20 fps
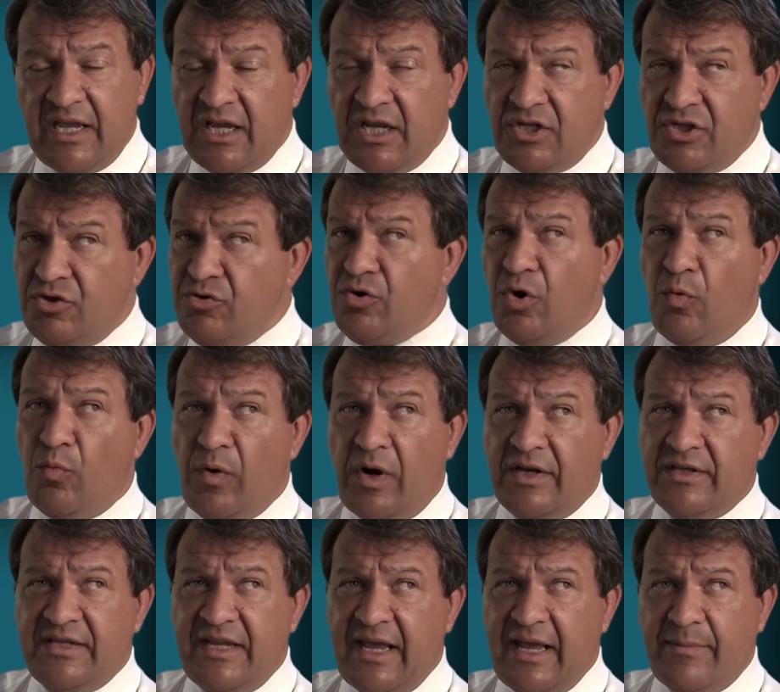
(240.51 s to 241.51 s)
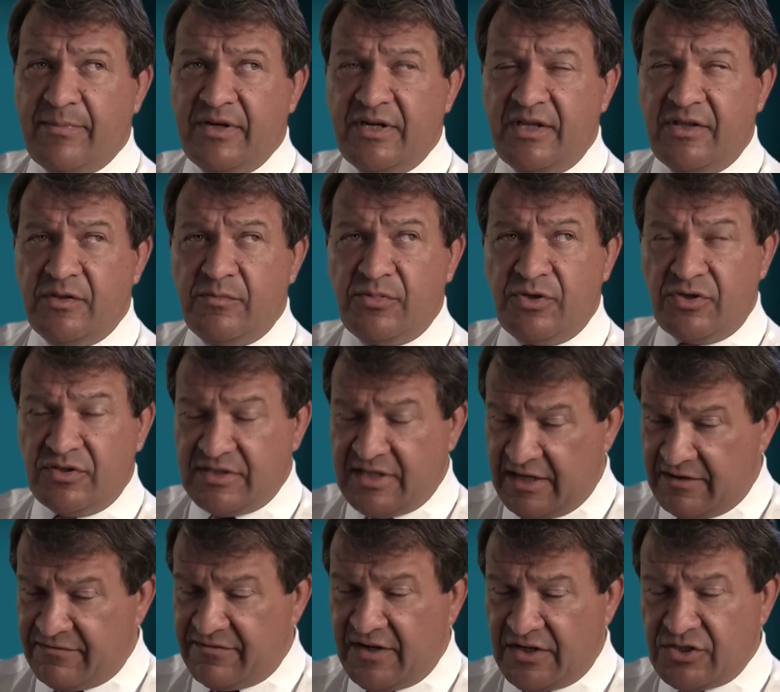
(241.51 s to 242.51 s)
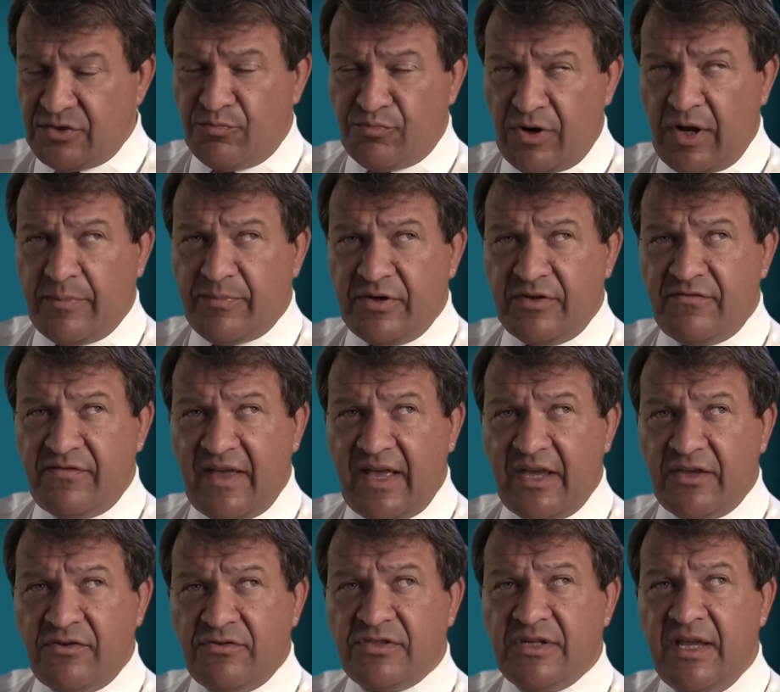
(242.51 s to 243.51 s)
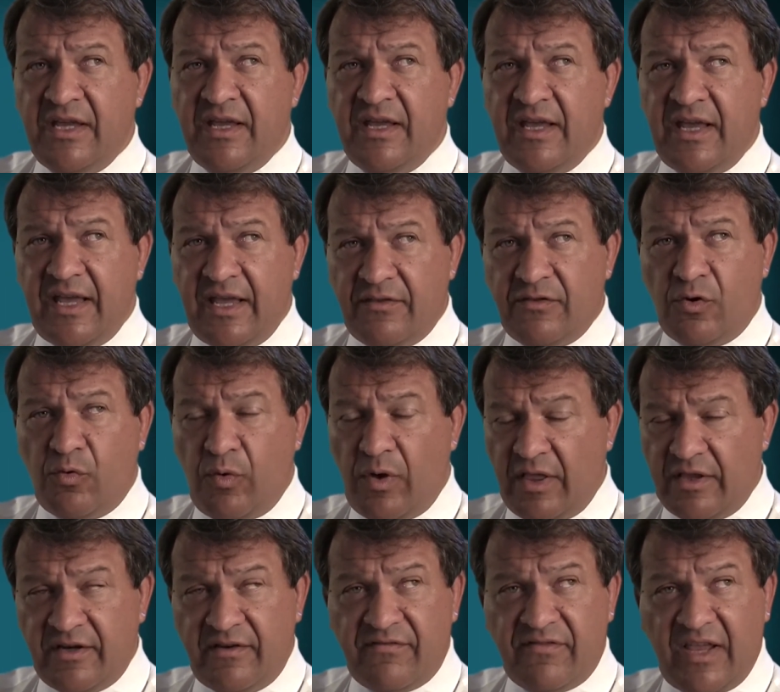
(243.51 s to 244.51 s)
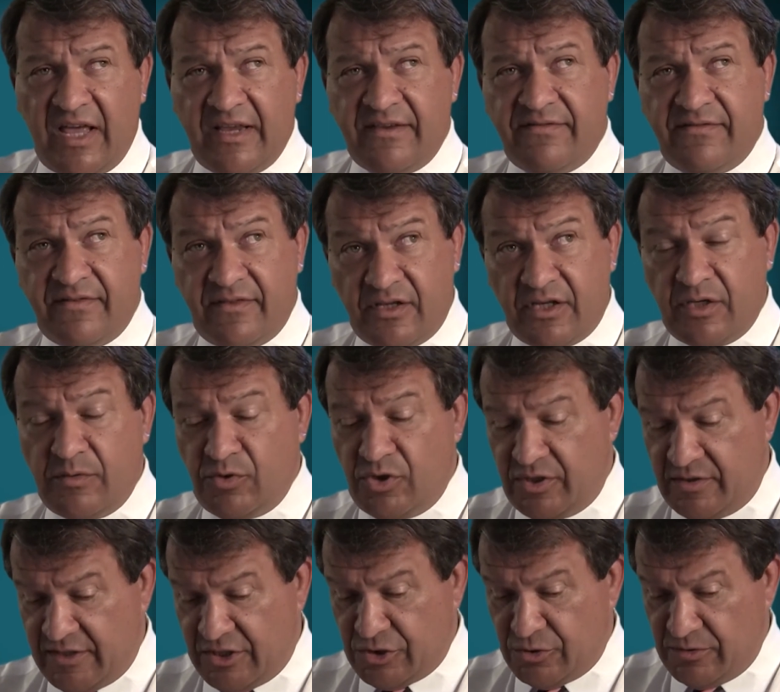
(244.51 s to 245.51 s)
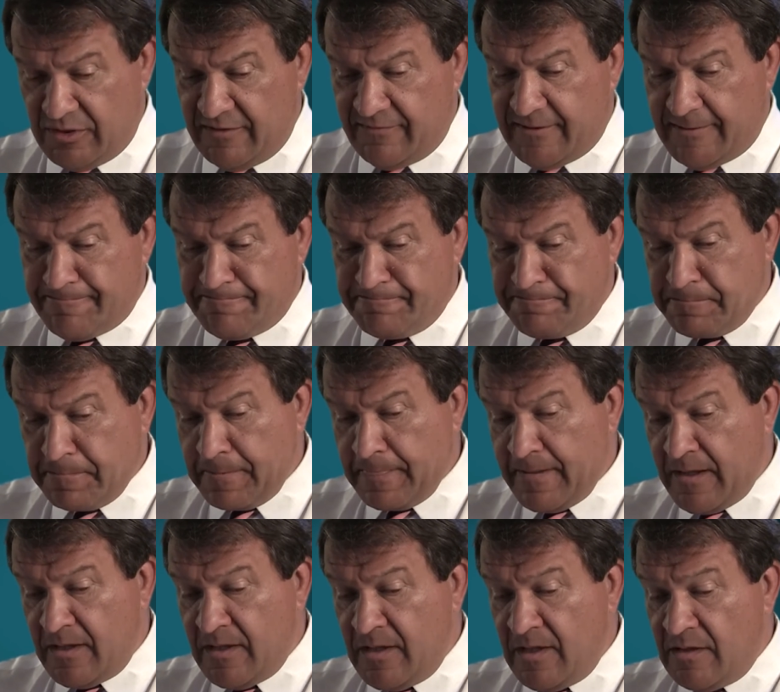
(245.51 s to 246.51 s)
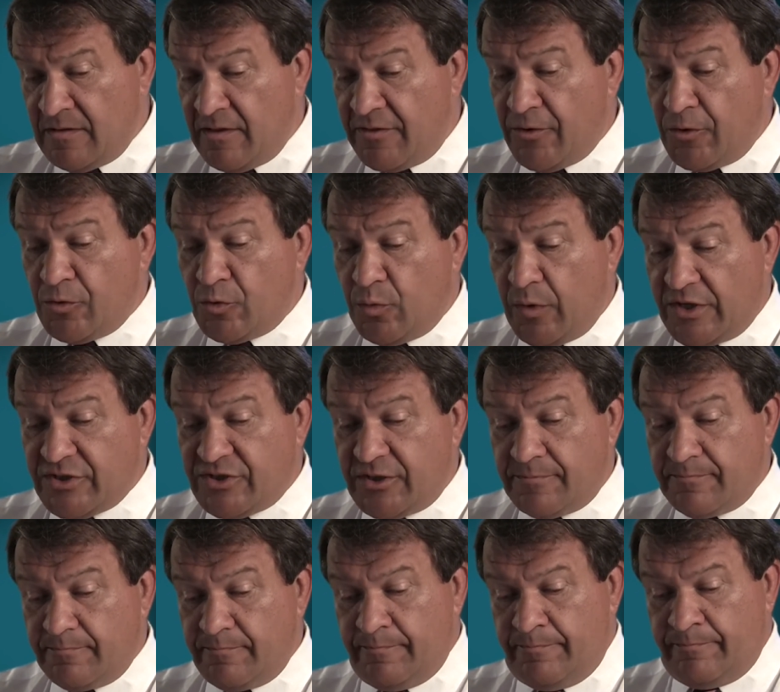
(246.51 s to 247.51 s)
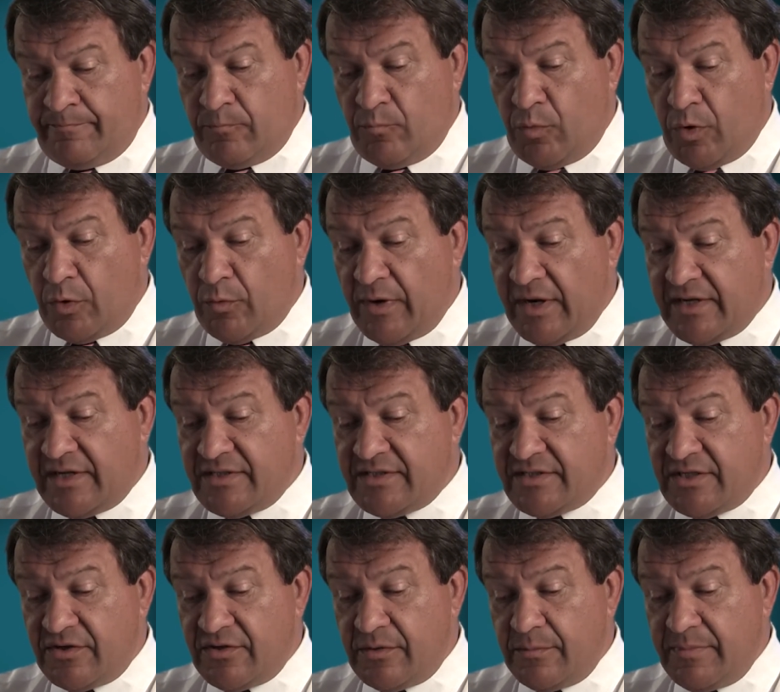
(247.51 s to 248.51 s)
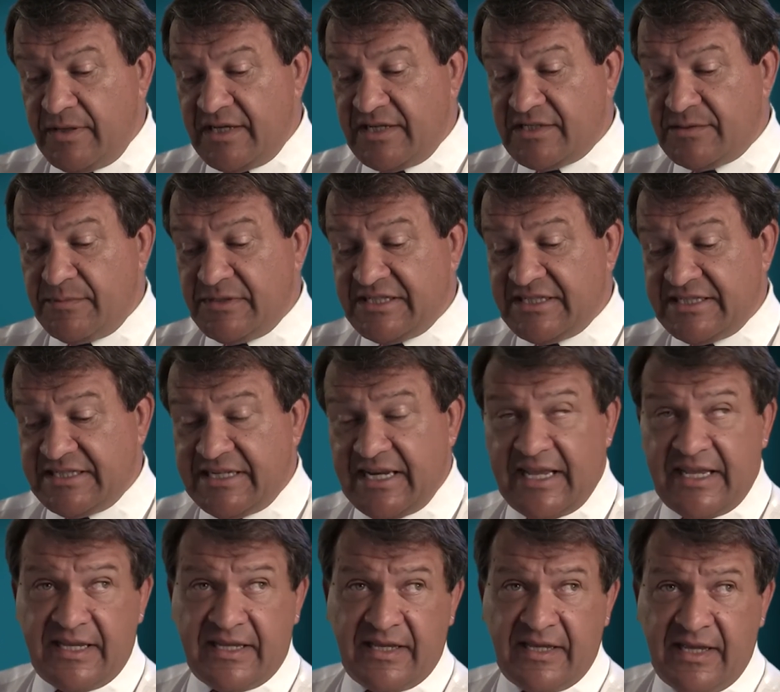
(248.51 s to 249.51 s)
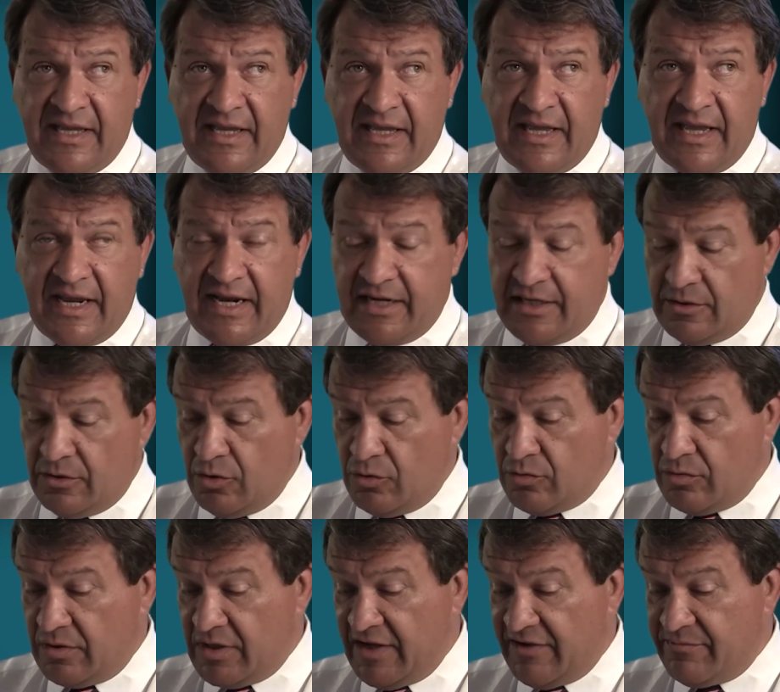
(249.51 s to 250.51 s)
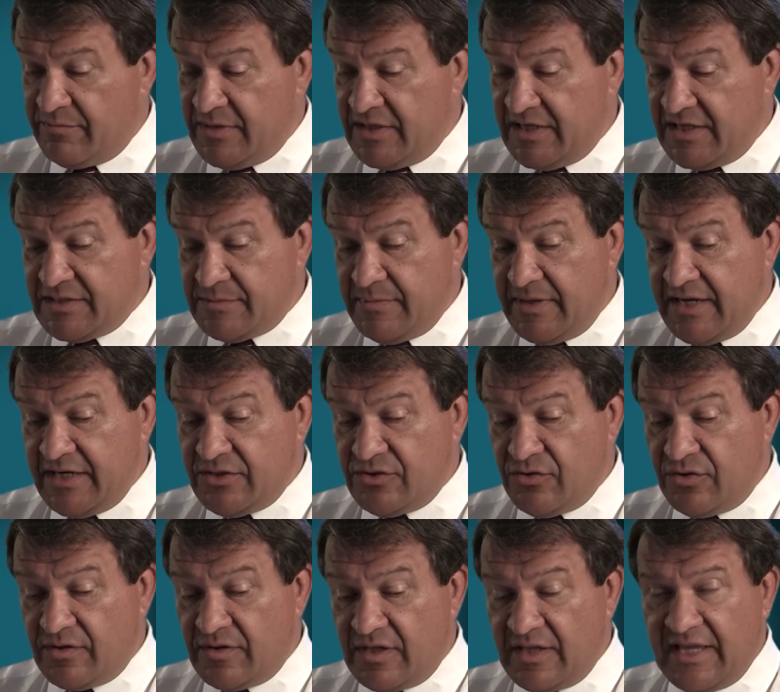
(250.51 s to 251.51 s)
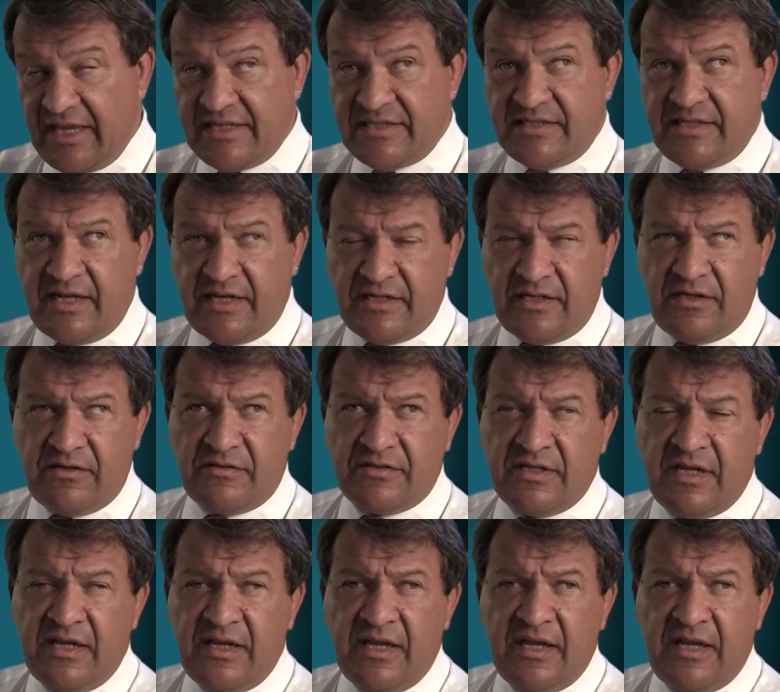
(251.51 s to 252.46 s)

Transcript: And you don't want it to happen either, because that affects your property values and the quality of life in the community that you live in. The third question, what do I consider the biggest mistake any local government has made during the last 10 years?